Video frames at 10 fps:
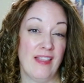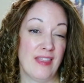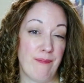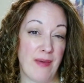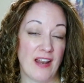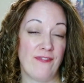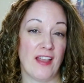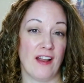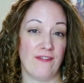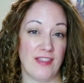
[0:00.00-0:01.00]
The
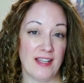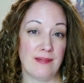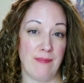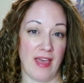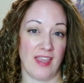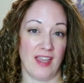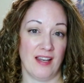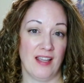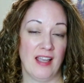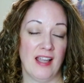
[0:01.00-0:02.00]
benefit of this
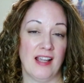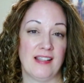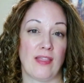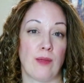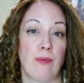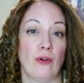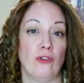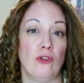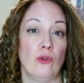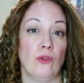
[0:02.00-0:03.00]
method is that the
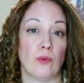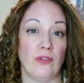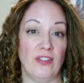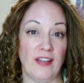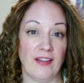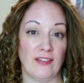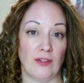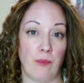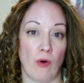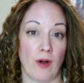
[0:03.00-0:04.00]
person who is receiving
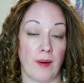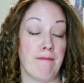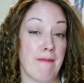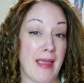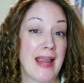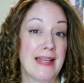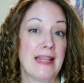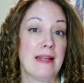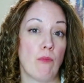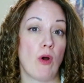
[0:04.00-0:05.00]
support may
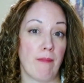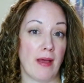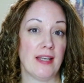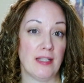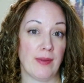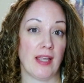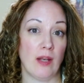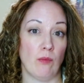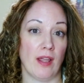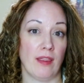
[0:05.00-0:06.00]
need more money to
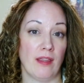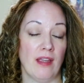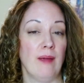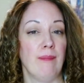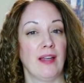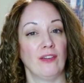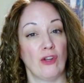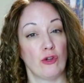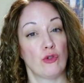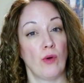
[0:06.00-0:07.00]
begin with because
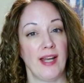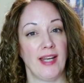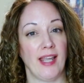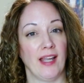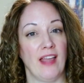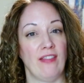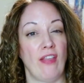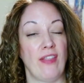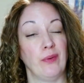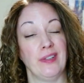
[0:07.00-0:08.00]
they're training, and
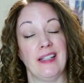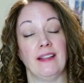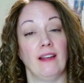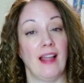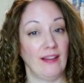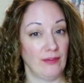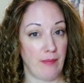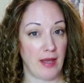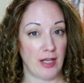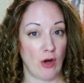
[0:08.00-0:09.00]
then they will need less
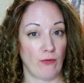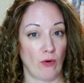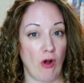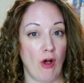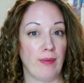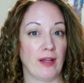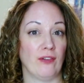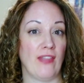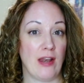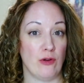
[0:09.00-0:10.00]
money overall
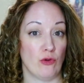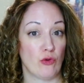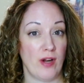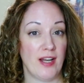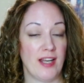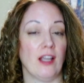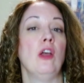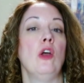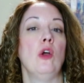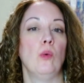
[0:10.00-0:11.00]
because that new training
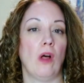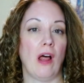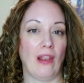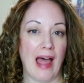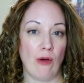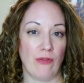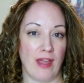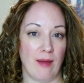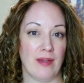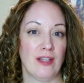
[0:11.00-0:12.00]
will allow
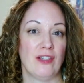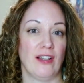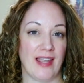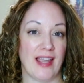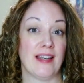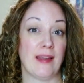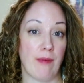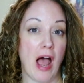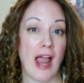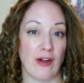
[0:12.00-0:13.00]
them to land a
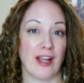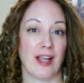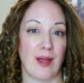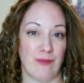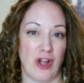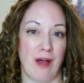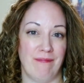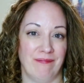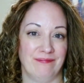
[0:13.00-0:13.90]
higher income job.